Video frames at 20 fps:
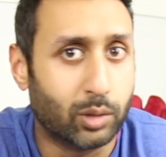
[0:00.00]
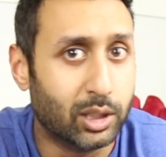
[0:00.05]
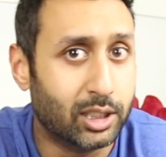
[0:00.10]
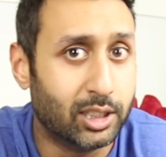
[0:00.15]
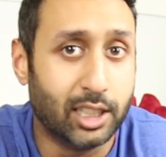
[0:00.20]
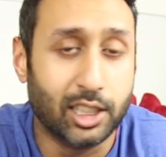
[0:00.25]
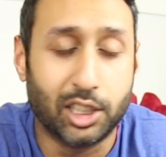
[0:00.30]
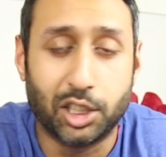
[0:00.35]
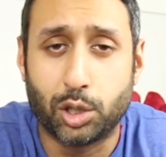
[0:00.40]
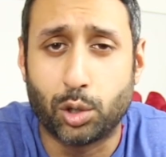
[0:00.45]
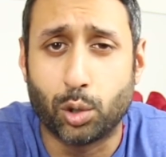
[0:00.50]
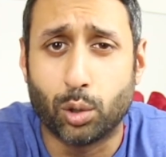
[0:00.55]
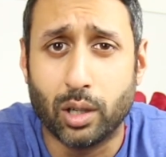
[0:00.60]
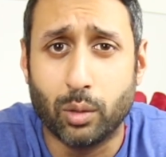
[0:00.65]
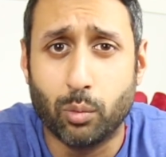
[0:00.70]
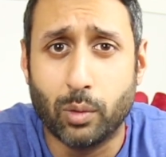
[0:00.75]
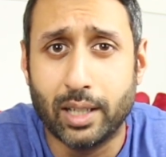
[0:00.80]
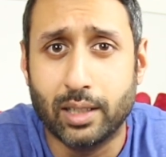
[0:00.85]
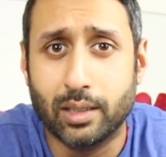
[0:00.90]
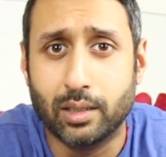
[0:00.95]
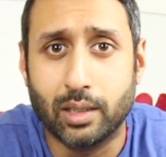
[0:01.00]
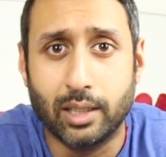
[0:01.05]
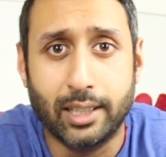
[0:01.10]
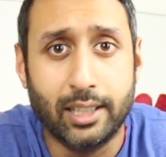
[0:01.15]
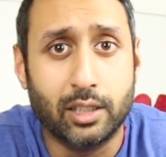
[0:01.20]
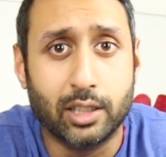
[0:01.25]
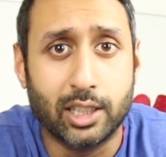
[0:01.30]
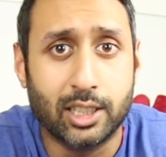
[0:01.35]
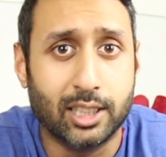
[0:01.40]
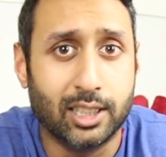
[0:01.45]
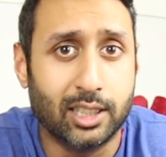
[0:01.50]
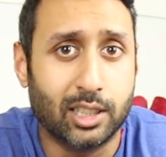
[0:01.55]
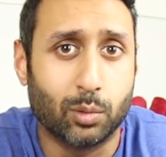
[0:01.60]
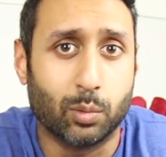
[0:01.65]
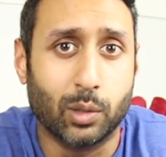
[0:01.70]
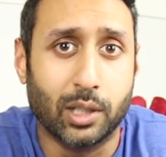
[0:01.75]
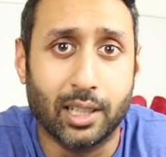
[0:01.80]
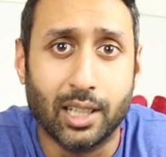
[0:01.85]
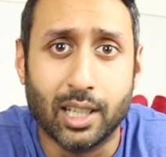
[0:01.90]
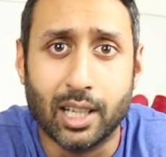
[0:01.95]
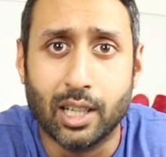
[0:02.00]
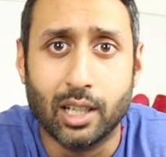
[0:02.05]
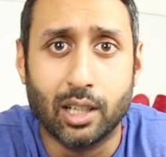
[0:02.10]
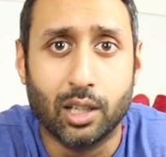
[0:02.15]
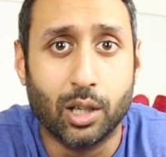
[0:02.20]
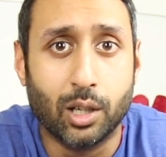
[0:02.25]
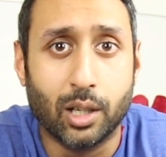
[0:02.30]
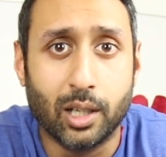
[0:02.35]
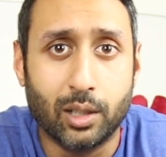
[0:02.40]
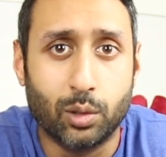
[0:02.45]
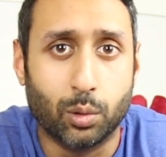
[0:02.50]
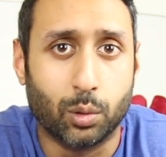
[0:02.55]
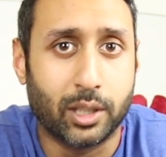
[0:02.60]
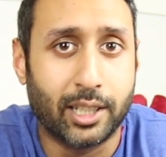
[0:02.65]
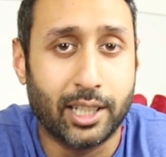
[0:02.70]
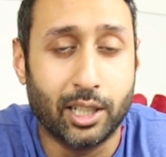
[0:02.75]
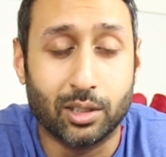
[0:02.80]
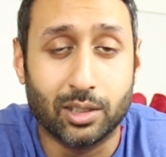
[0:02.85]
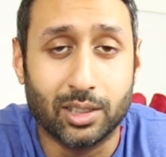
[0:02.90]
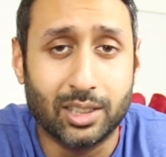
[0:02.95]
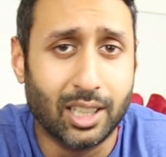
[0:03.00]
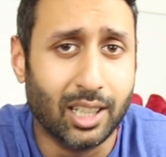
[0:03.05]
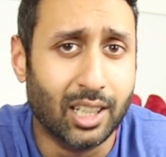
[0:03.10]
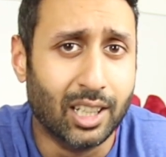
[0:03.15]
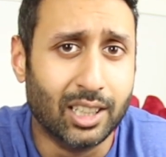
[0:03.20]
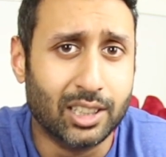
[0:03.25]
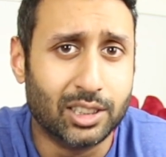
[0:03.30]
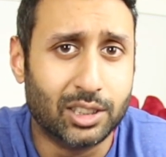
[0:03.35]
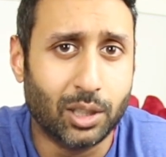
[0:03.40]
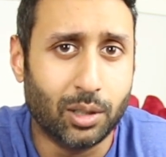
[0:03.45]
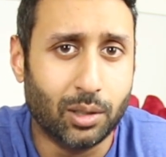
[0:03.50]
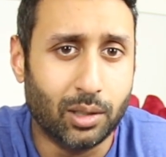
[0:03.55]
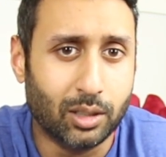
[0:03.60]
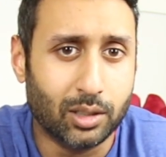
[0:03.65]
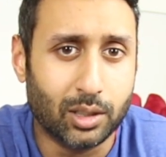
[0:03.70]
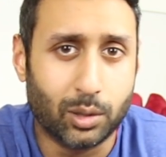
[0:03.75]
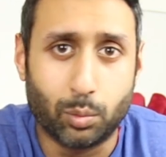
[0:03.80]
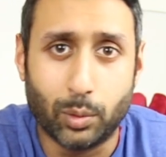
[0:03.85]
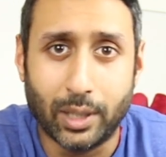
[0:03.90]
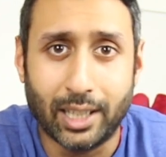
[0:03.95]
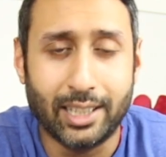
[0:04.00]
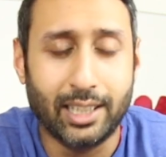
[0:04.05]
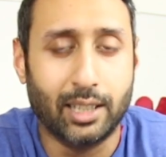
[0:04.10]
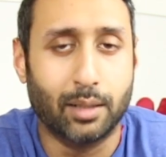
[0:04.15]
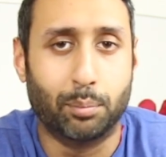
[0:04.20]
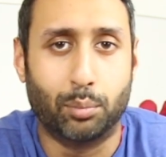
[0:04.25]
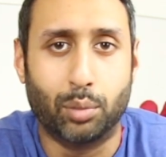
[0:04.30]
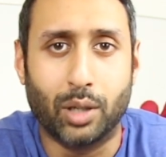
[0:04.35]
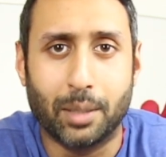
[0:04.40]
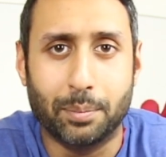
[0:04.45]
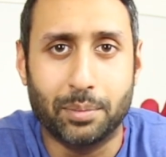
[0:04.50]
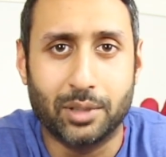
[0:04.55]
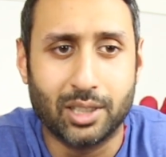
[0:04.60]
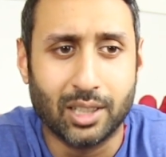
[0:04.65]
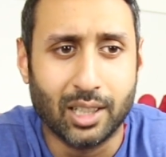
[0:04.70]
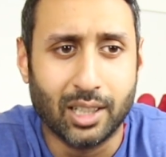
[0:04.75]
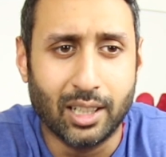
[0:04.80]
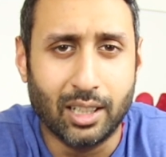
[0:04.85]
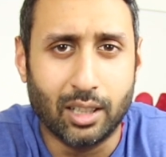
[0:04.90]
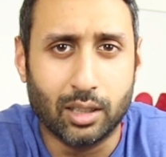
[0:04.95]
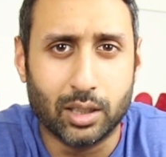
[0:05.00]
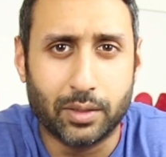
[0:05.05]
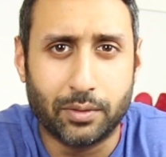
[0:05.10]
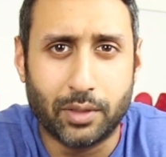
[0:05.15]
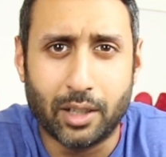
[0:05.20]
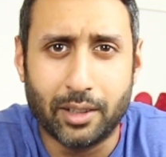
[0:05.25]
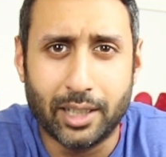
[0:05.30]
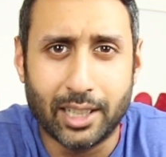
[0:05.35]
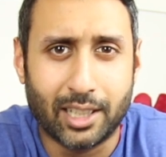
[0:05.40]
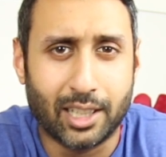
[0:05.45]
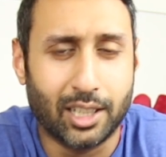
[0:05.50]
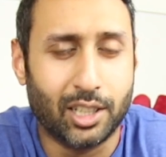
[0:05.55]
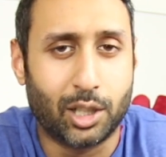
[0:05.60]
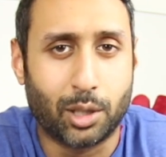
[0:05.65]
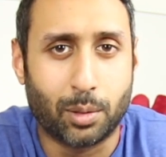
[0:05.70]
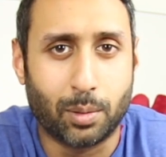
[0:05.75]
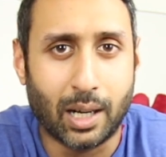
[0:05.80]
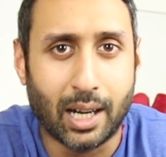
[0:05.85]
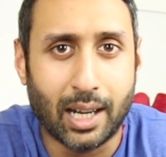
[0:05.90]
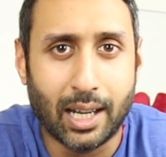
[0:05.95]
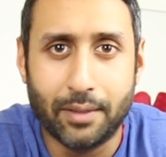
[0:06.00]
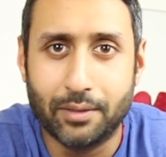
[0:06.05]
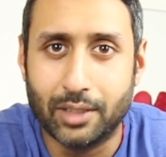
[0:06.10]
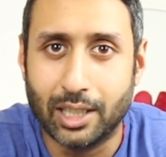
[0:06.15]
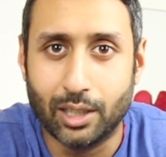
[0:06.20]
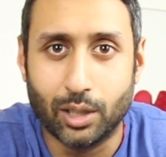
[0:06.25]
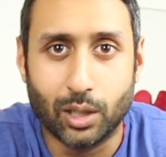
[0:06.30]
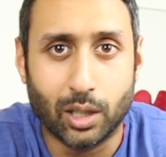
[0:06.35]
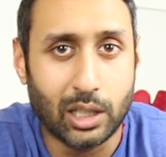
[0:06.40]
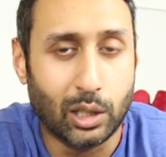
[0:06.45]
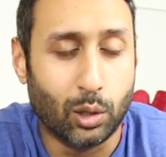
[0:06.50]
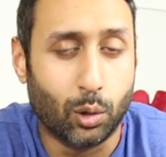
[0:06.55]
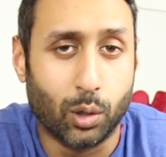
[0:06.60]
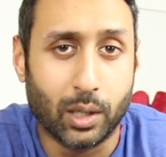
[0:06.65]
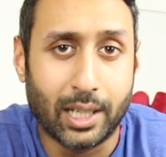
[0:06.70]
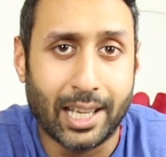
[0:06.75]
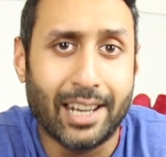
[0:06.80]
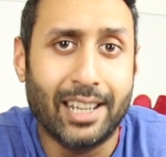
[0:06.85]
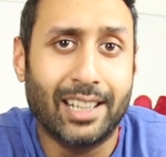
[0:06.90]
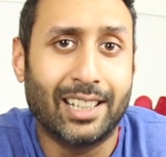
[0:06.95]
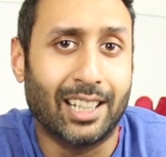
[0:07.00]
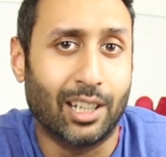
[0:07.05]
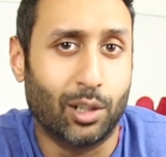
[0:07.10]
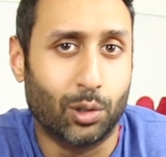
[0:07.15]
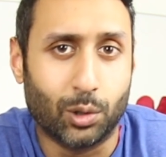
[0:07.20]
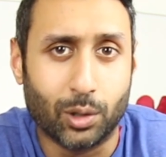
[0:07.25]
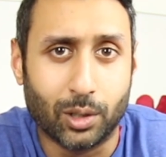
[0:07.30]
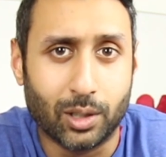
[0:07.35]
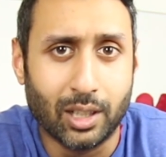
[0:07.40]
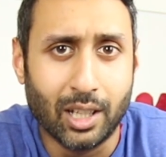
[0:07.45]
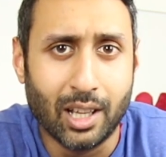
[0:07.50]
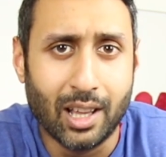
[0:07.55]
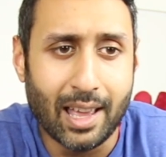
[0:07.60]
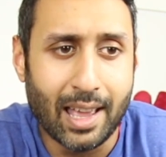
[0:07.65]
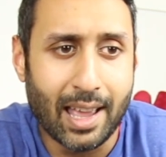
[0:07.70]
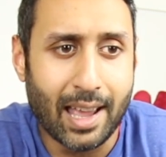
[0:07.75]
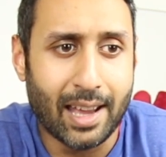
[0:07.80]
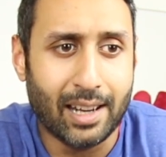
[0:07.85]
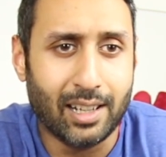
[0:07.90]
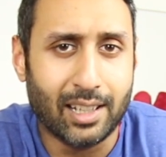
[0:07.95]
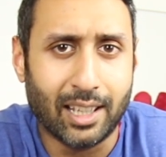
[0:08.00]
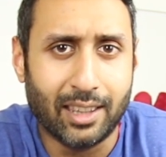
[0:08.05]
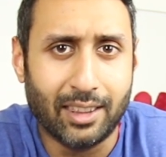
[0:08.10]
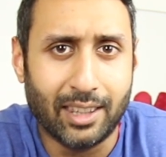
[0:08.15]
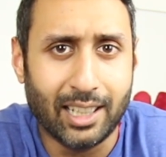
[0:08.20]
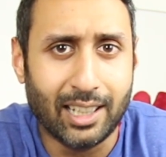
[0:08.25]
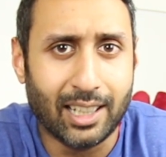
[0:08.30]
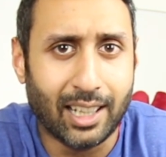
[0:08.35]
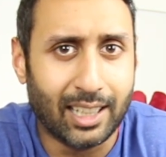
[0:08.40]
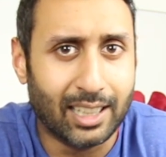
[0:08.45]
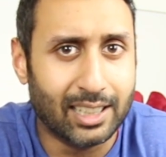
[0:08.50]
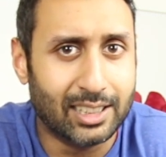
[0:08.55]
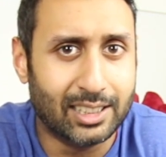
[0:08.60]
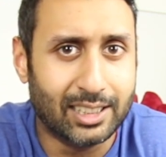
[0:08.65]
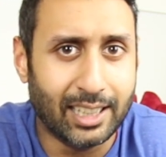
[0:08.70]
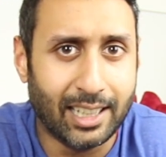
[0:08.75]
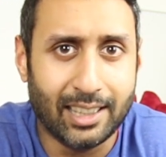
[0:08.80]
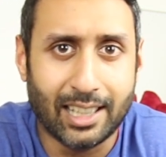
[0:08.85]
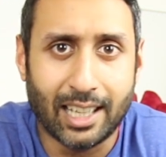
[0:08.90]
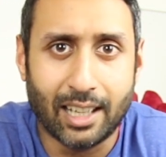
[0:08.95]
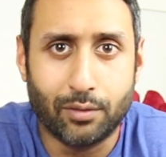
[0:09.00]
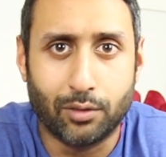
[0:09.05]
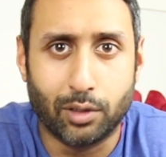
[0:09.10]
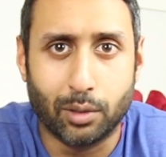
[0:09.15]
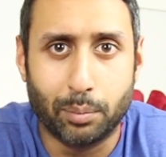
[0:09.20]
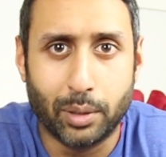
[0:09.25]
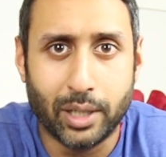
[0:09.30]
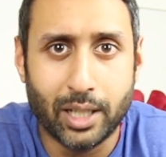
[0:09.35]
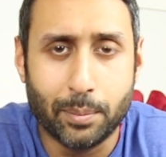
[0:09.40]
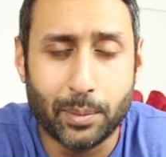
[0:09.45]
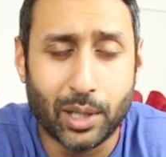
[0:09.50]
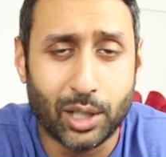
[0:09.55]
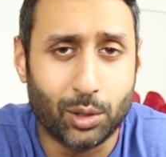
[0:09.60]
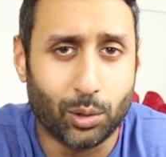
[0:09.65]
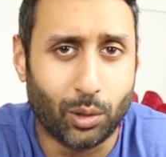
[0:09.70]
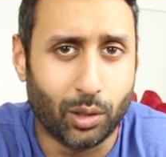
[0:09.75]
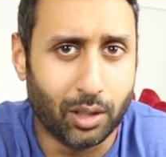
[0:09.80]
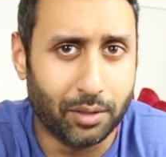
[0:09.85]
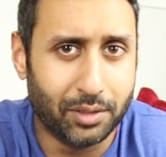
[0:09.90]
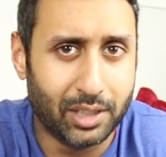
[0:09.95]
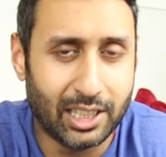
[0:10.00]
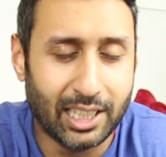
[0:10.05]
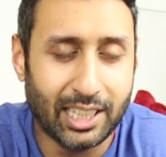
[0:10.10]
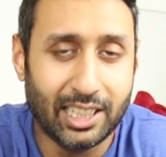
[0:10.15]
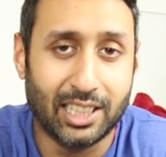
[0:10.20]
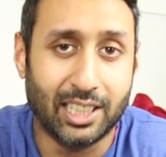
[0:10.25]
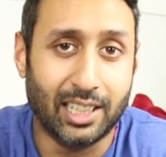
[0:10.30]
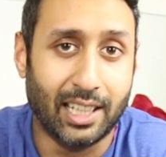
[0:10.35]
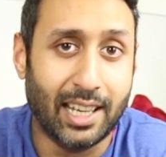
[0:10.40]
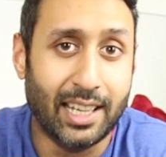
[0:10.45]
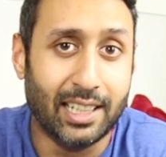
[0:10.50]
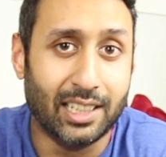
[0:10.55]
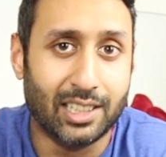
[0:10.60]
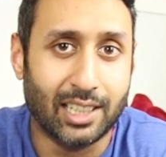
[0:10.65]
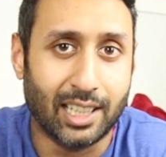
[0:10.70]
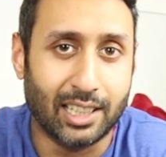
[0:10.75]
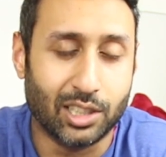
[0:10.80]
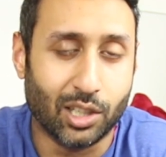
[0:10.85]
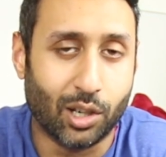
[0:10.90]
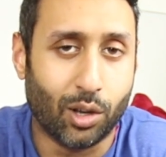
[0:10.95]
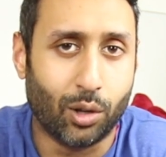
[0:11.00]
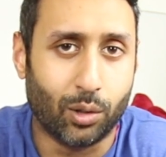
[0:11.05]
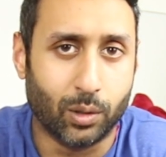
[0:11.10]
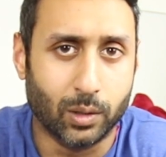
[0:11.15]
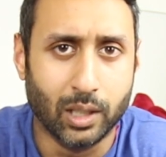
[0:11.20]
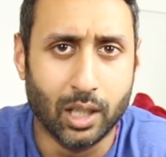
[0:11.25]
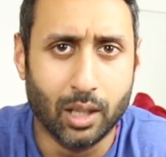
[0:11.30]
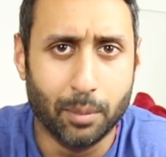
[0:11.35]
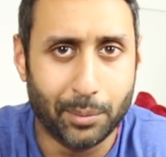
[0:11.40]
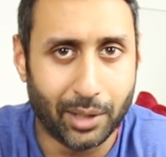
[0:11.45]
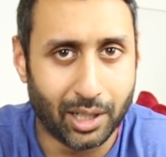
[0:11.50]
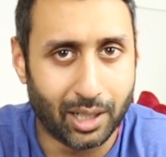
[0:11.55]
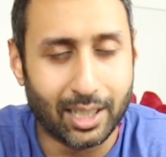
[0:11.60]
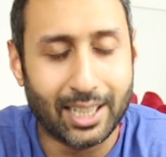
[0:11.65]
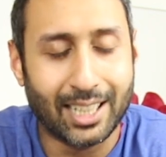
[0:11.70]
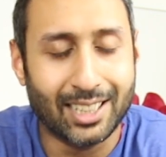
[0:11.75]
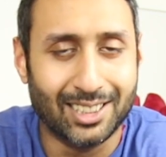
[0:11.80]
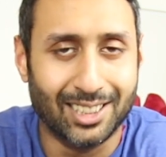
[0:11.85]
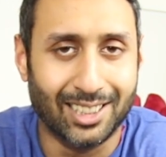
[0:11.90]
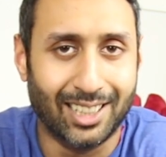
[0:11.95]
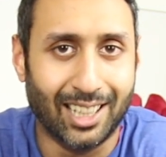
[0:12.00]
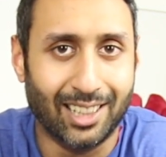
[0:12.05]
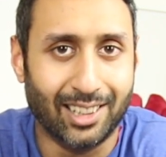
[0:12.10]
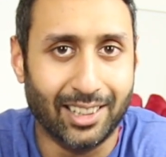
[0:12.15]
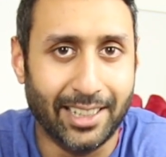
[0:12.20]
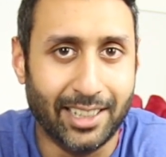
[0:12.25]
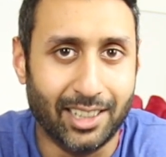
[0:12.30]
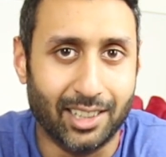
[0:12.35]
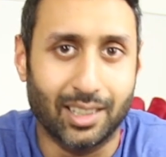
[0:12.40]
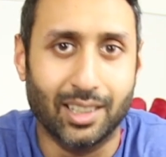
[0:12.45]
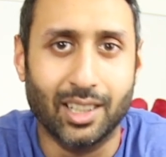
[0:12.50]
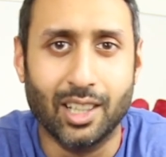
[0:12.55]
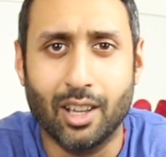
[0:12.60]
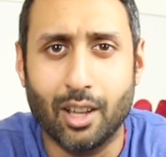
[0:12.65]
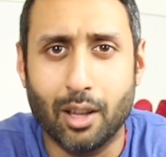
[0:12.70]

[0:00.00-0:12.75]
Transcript: was distraught when innocents were hurt or killed. So it was really abrupt. It was very contrived and not organic at all, and I think I can say that for pretty much all of season 8 as a whole, but I'll get to that later.